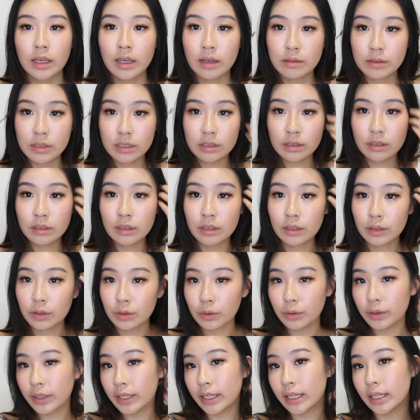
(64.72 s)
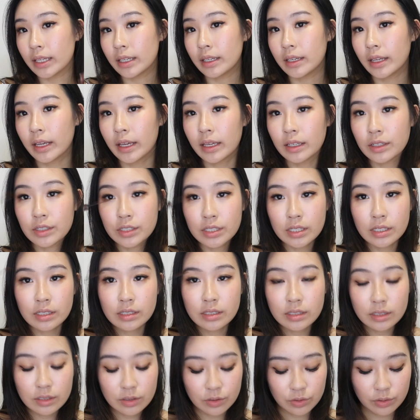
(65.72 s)
I'm just gonna go in and
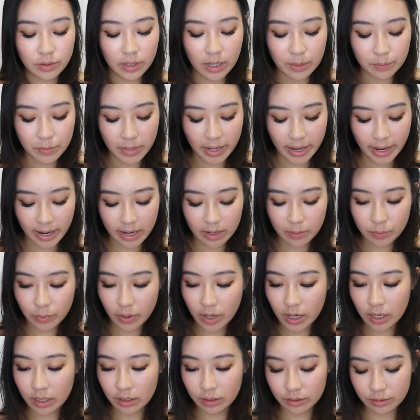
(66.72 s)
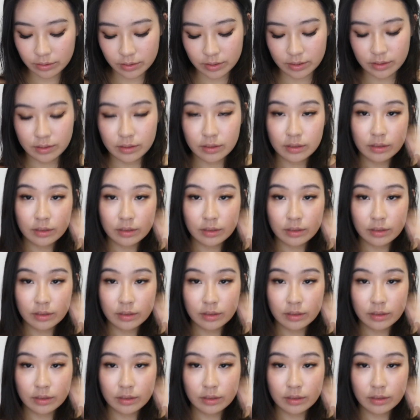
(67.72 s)
just do up my eyebrows.